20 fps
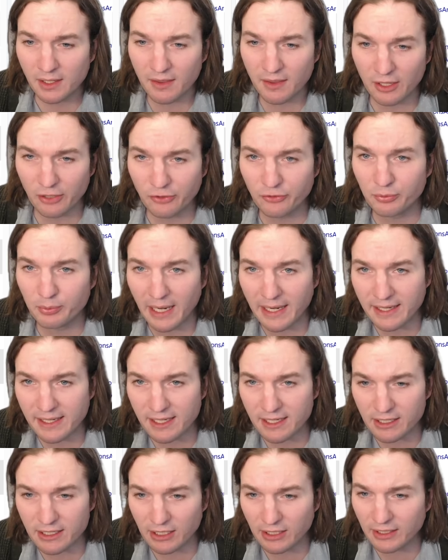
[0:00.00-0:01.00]
This right
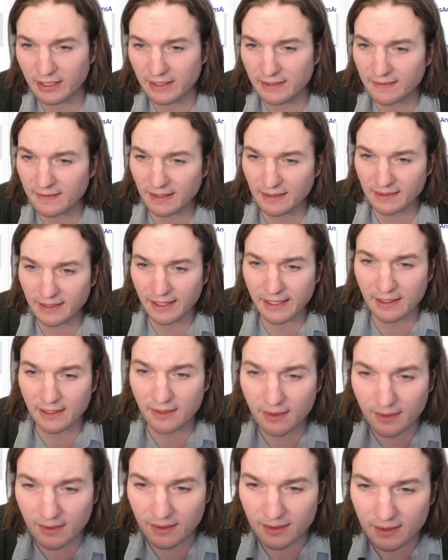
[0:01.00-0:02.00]
here is a
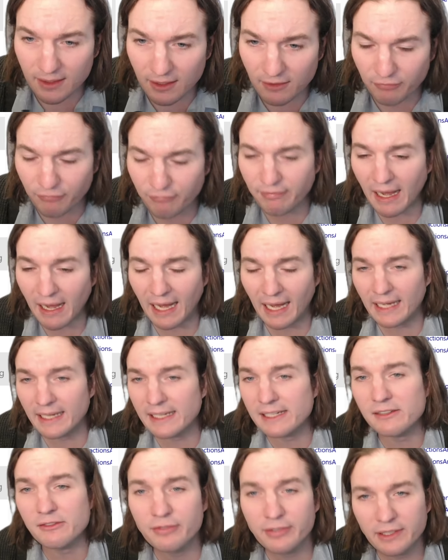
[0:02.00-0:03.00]
length
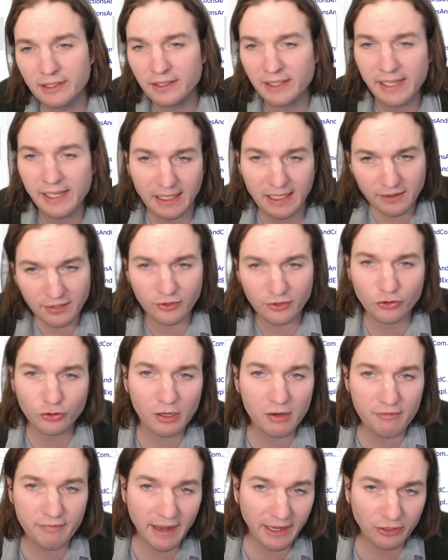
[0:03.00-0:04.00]
5
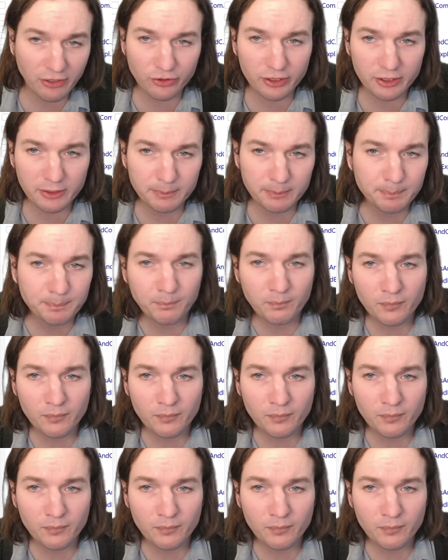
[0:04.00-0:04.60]
integer vector.